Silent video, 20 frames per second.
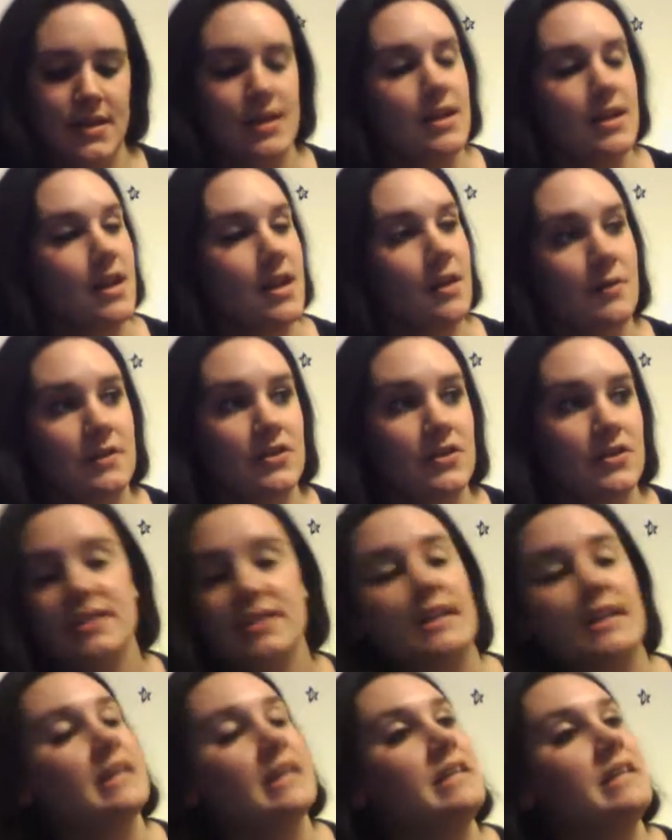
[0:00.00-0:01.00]
You know,
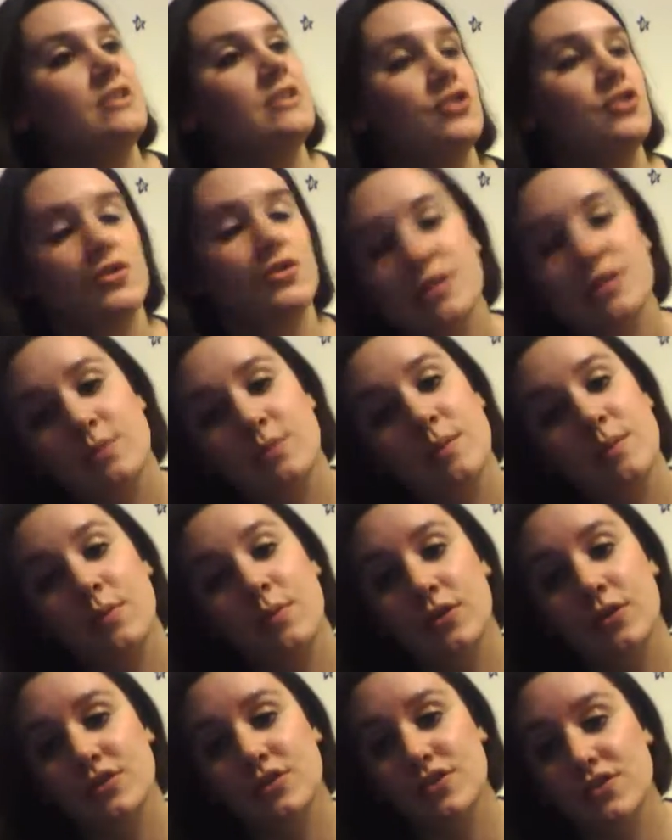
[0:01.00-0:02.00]
just like he didn't choose to be
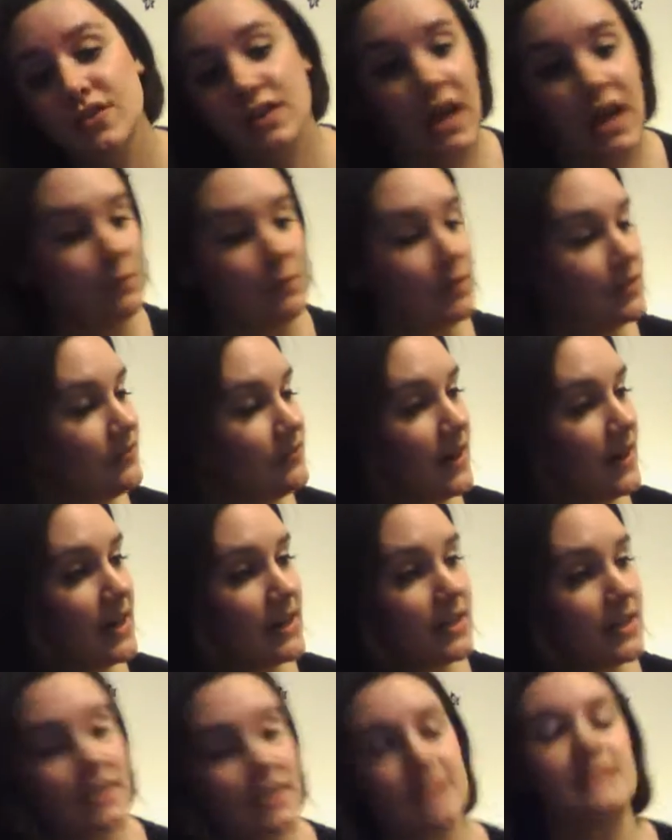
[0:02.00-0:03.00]
put into the goblet of
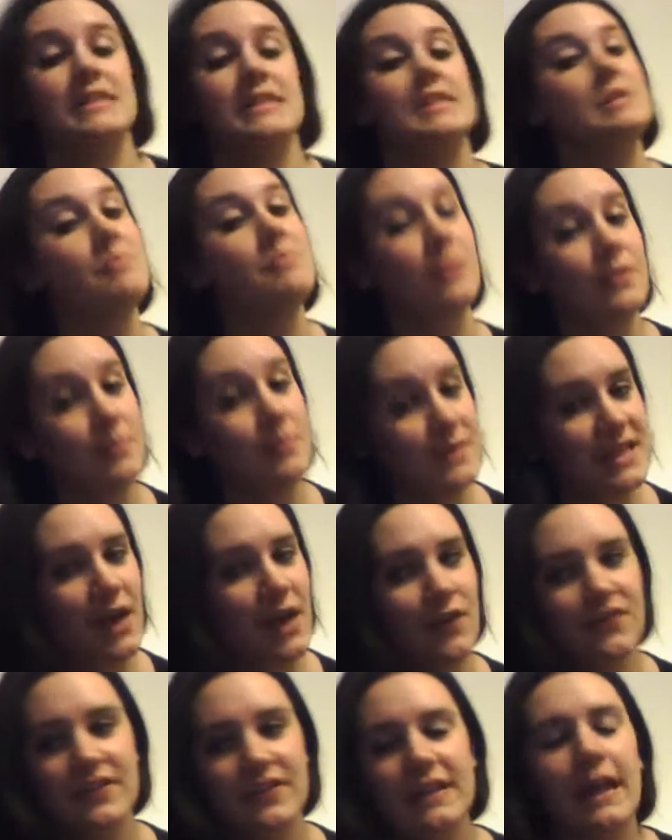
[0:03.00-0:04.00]
fire because he didn't put
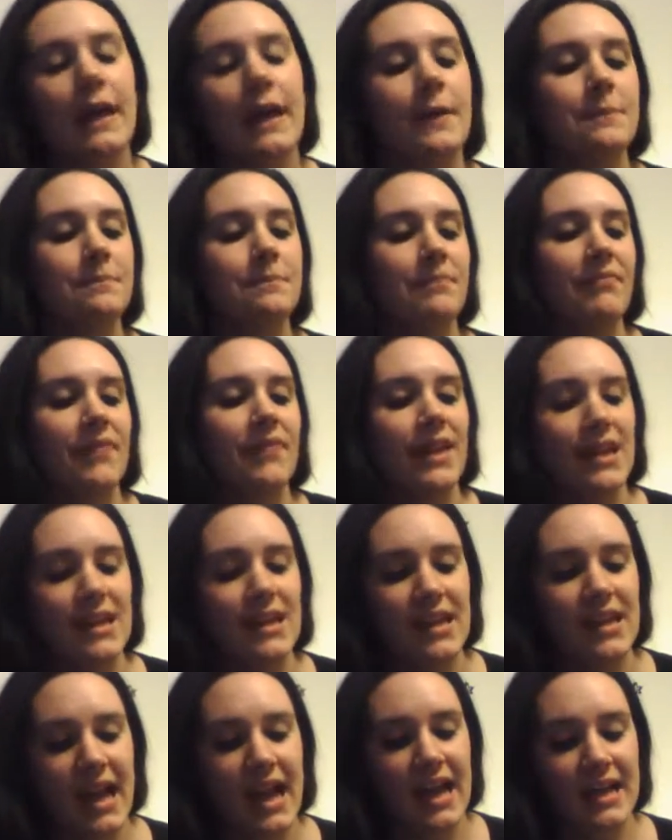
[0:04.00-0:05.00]
himself in there,
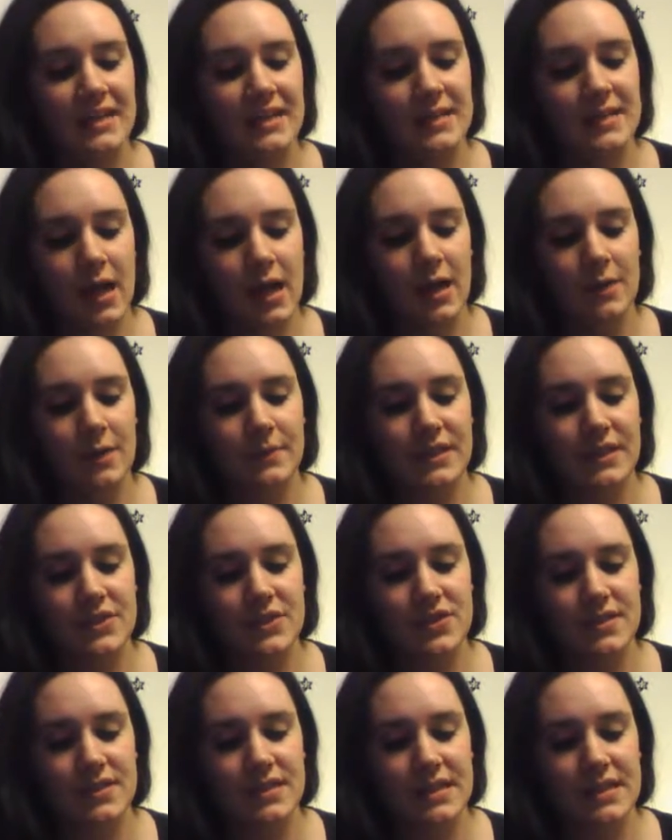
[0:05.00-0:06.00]
and um, he
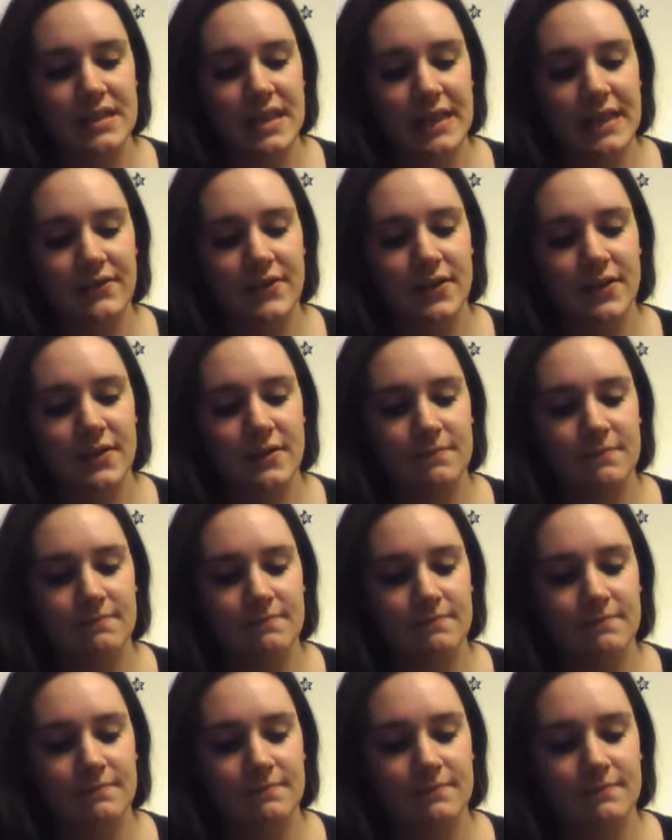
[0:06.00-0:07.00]
just he never
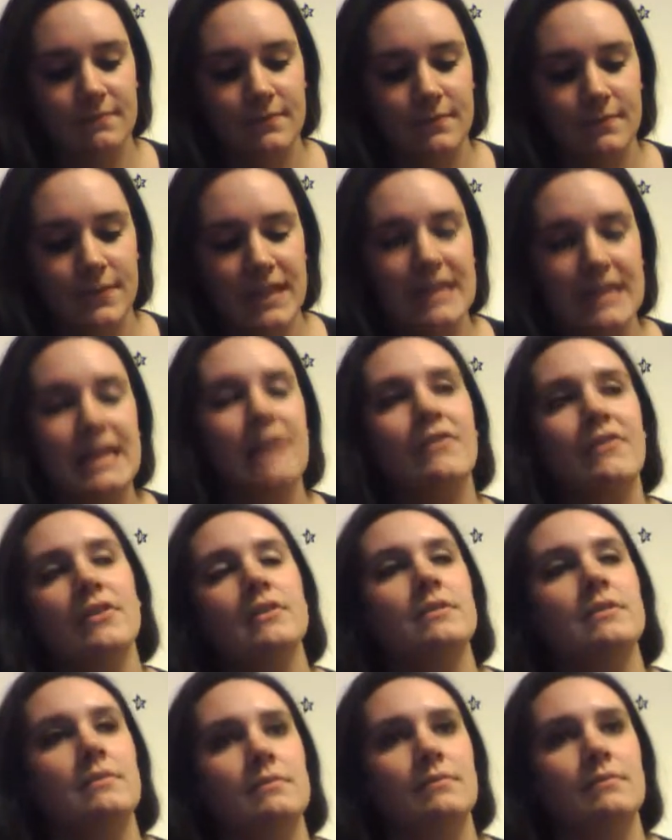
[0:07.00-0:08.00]
he
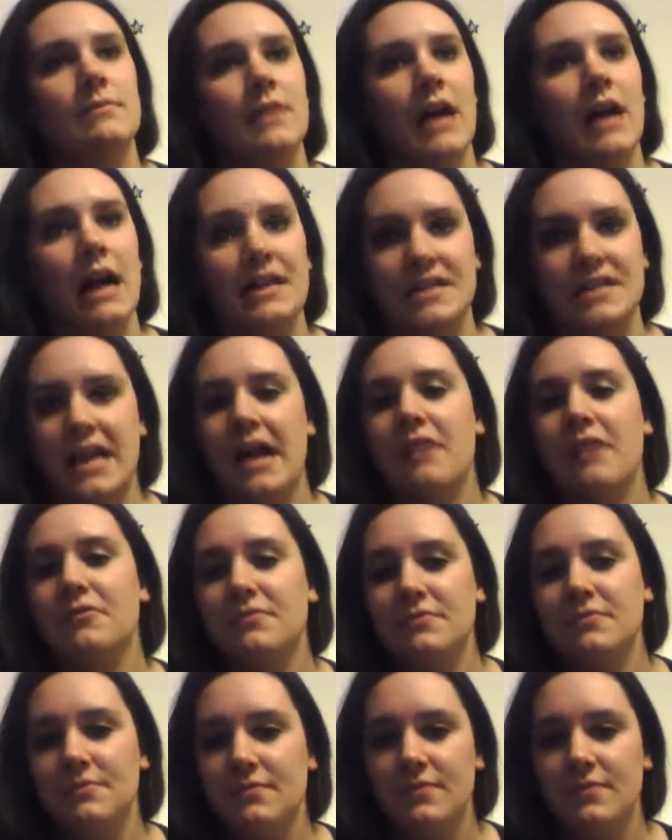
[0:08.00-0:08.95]
never got down,